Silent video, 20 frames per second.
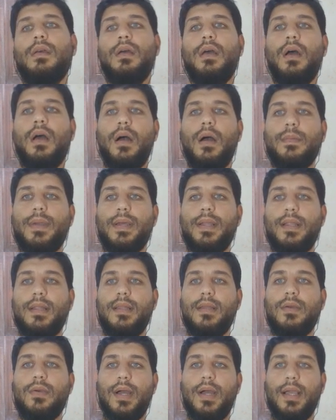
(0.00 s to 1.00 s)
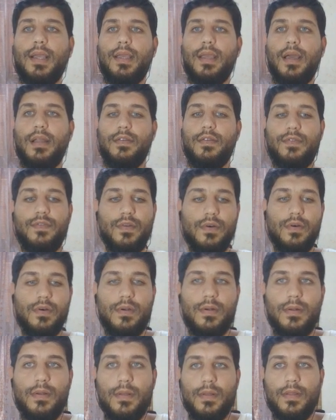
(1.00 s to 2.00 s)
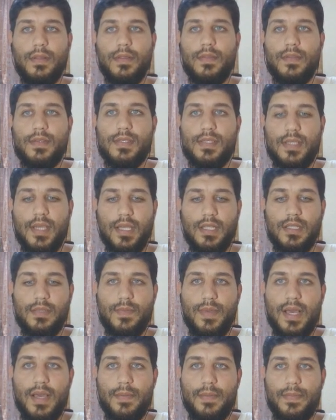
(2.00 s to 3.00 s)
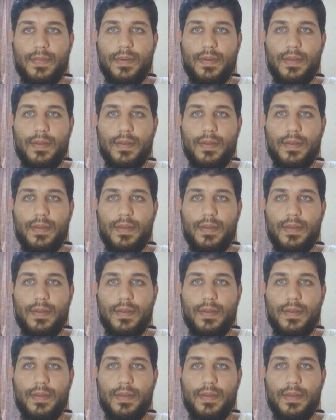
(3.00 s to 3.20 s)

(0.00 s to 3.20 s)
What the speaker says: I'm going to look again for the sitemap